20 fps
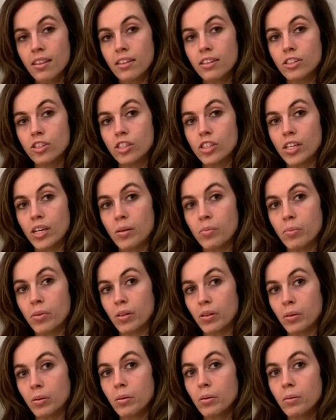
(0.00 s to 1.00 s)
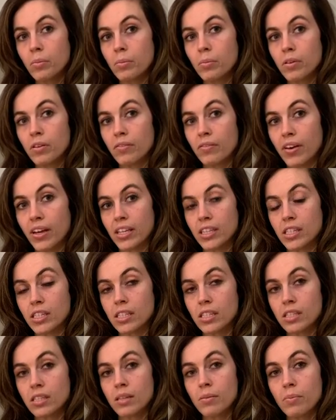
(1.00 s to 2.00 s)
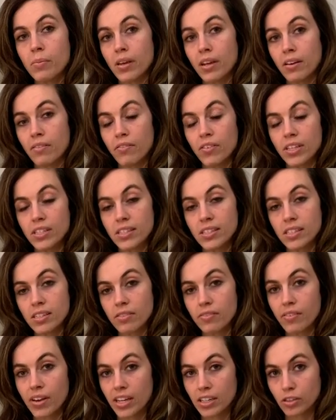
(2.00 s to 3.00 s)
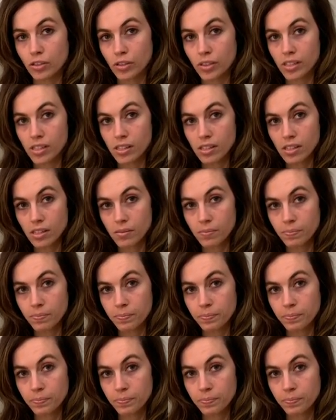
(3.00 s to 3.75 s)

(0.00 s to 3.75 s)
The GI Bill provides benefits to veterans.